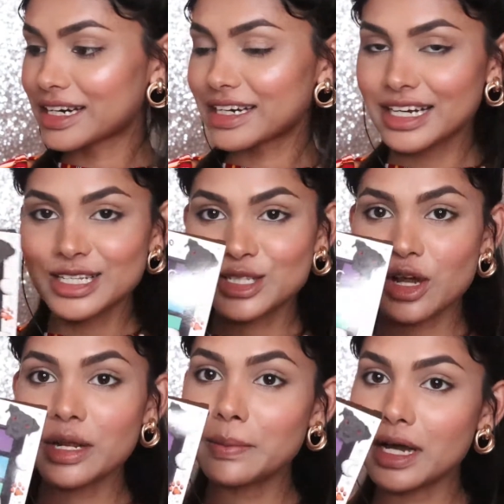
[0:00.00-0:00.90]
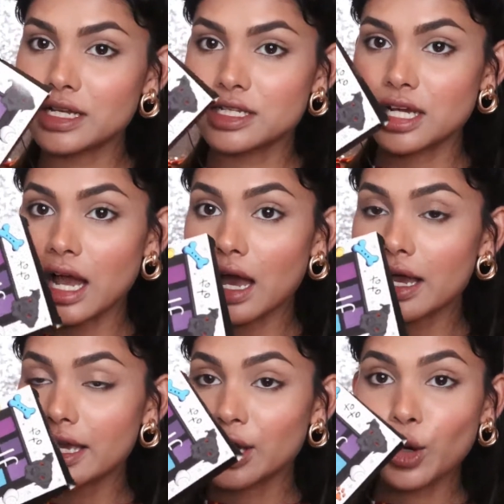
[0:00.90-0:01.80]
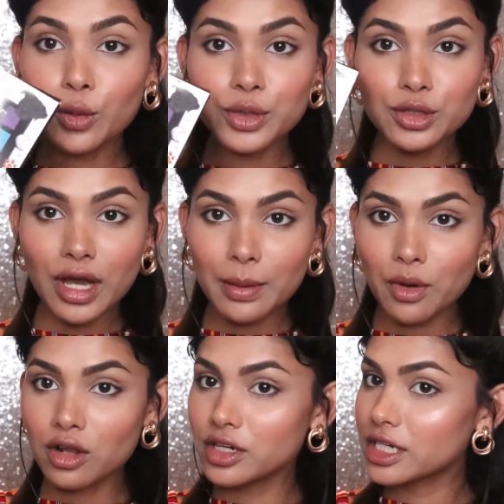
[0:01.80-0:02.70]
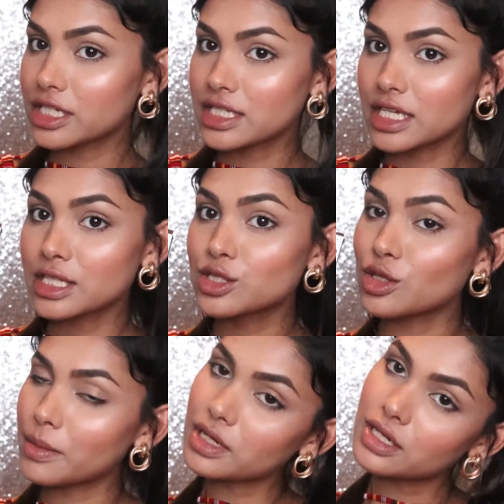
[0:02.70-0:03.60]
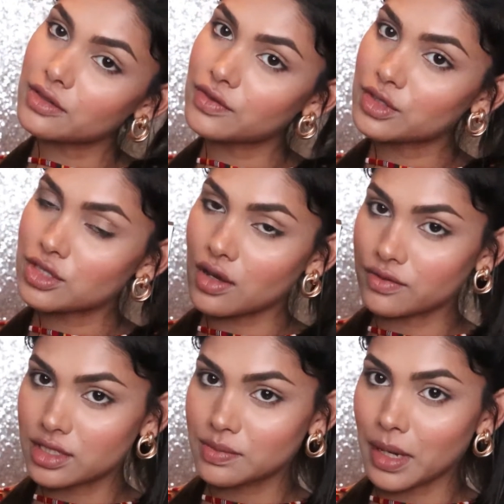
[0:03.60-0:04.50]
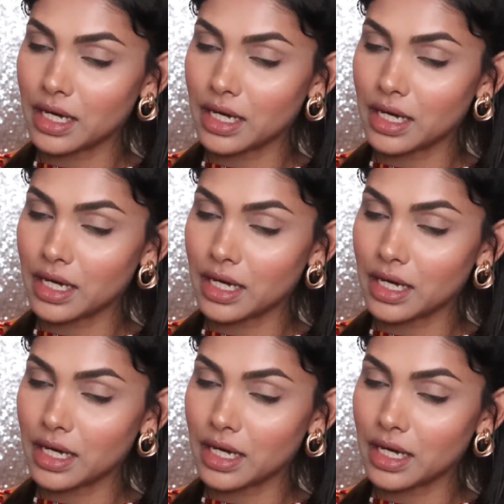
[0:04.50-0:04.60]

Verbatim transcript: really sorry but i hope you have already seen so many reviews of this